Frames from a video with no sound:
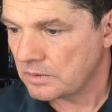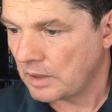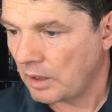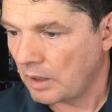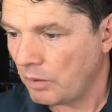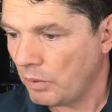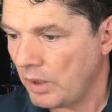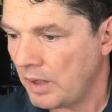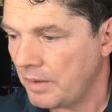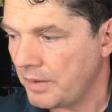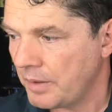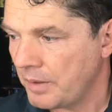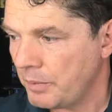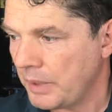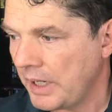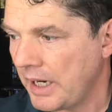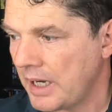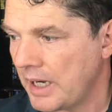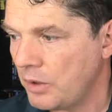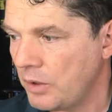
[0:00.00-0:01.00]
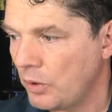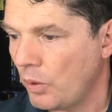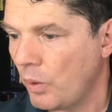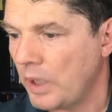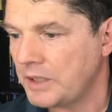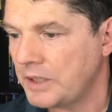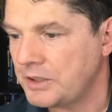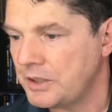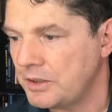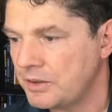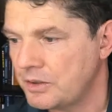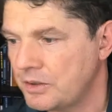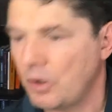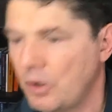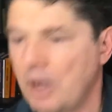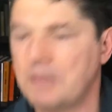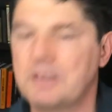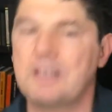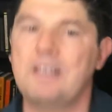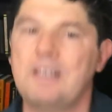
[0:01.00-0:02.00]
well, then we can't do questions. So I
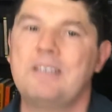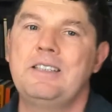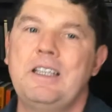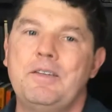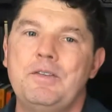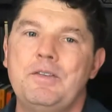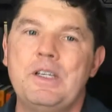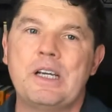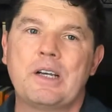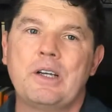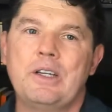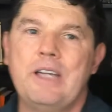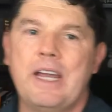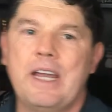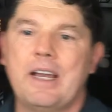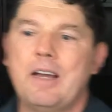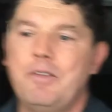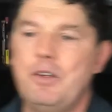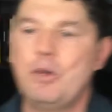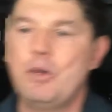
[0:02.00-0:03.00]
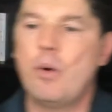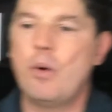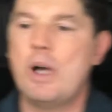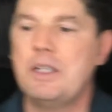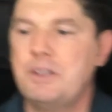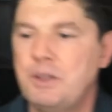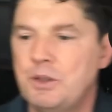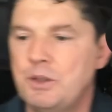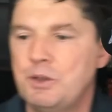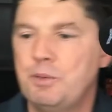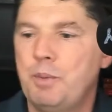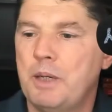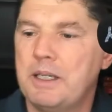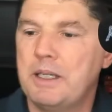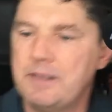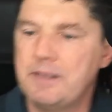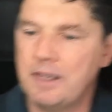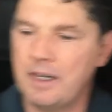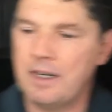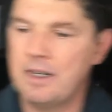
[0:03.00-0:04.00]
was going to see if Nick could take a few questions, but
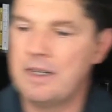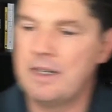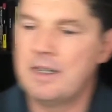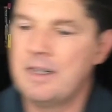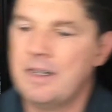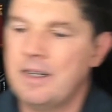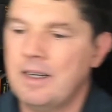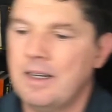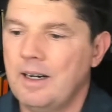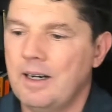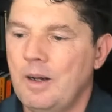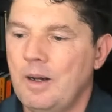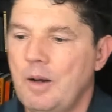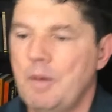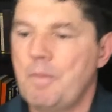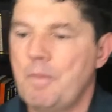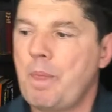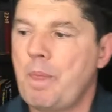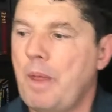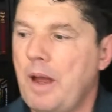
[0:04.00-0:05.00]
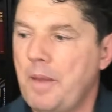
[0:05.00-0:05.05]
uh, um, I